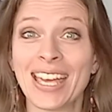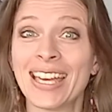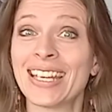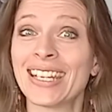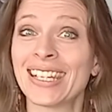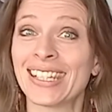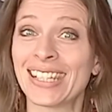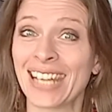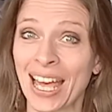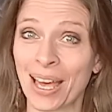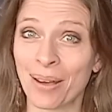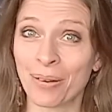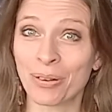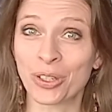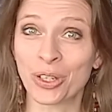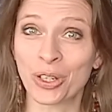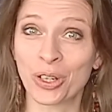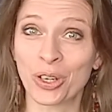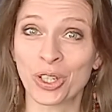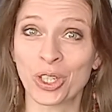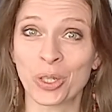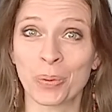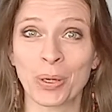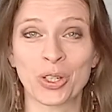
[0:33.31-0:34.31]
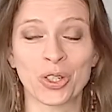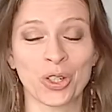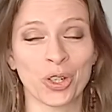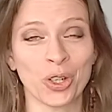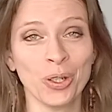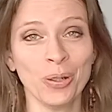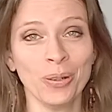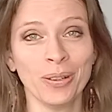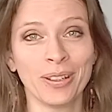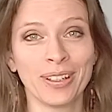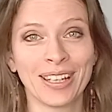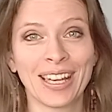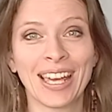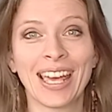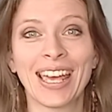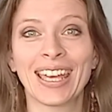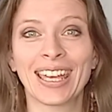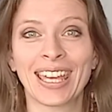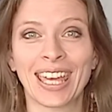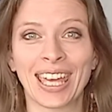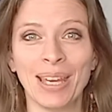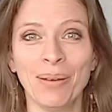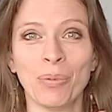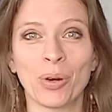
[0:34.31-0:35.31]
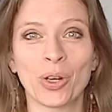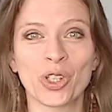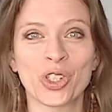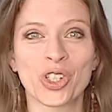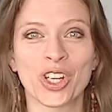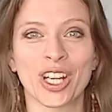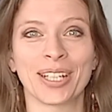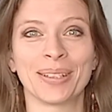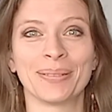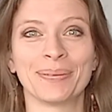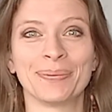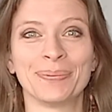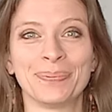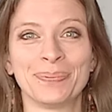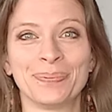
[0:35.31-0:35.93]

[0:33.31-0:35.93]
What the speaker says: Sound too good to be true? Keep watching.